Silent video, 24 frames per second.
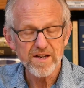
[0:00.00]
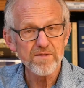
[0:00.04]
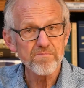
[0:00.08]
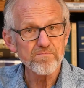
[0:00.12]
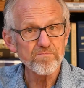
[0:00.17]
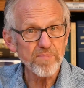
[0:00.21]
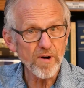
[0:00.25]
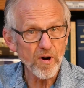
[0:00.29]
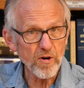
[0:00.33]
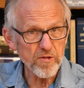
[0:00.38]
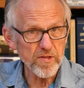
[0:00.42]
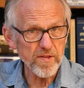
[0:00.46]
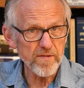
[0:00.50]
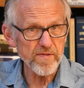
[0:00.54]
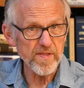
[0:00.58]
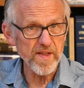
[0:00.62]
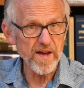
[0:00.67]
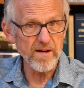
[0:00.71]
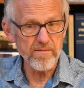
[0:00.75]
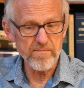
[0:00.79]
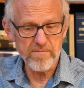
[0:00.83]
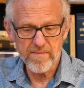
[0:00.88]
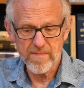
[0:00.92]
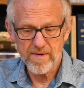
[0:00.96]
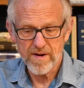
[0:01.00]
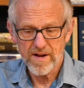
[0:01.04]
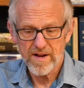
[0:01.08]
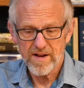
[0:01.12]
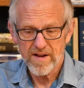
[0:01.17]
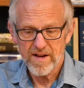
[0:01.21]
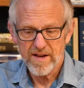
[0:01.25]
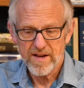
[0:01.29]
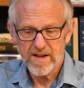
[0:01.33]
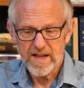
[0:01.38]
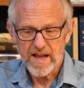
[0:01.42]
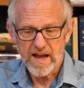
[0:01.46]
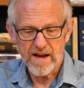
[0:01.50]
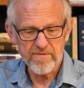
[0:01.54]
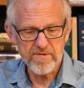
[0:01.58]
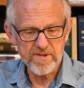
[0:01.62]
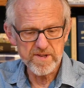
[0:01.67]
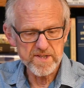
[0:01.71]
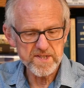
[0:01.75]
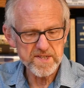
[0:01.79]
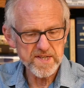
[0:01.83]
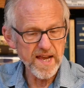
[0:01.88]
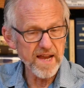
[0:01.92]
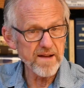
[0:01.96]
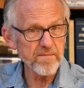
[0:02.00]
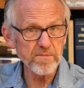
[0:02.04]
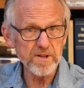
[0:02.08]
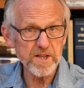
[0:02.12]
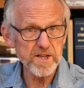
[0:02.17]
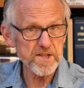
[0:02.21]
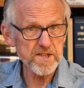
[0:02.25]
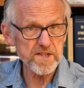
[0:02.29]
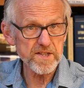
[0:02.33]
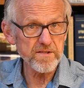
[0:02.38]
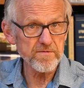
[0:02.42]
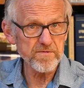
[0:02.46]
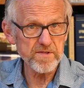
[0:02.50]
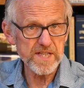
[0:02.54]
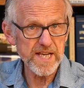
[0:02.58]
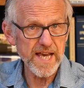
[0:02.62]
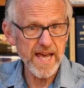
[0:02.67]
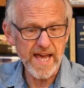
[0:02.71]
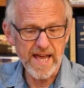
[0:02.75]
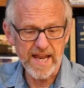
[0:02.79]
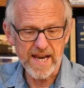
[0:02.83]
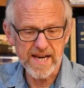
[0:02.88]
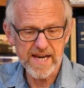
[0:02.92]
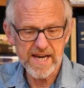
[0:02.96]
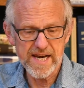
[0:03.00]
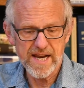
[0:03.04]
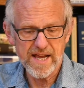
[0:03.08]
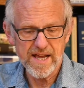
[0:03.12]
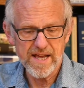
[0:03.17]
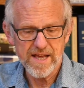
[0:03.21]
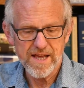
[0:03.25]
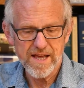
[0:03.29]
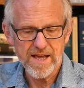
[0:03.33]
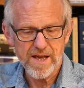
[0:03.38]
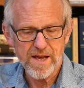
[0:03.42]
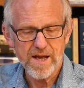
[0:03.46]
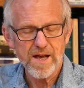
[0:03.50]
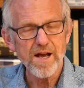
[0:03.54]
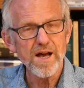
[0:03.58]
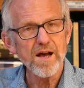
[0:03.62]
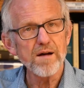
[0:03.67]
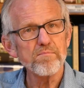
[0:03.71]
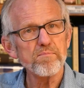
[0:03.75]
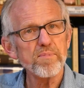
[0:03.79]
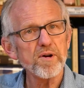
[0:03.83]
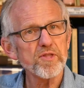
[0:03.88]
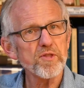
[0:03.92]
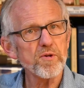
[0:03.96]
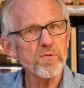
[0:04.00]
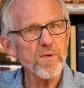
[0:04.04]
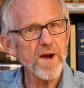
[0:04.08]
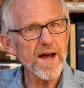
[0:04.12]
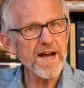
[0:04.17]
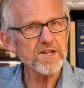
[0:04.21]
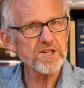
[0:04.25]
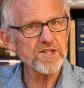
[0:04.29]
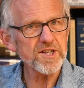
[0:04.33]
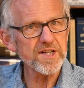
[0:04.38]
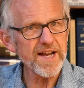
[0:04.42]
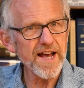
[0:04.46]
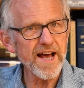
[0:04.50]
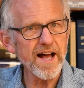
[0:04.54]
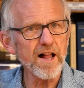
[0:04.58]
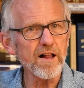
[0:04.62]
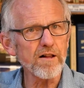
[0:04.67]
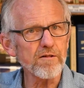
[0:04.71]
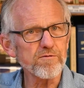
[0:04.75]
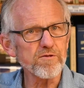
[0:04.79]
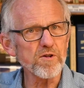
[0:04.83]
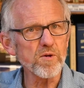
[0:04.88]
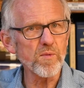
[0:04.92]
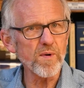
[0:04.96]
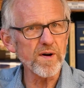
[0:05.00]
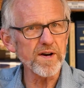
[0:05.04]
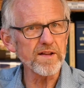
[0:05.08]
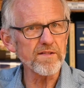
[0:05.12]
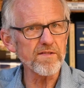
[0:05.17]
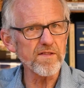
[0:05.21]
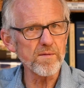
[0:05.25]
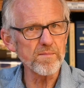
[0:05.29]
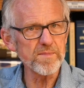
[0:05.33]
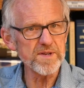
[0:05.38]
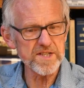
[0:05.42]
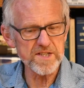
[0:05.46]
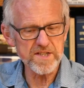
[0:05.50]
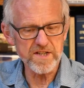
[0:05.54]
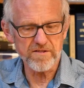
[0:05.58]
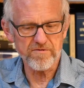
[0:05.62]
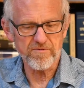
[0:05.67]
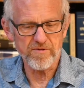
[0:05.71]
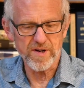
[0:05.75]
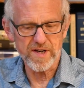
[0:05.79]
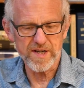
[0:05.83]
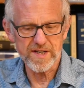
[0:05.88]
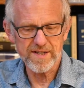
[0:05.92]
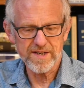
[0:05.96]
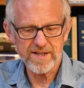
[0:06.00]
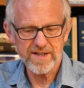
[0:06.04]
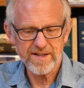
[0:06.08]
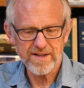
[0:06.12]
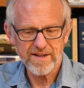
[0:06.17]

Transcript: Both of them have the same list of 10, but the rationale for one of them is different.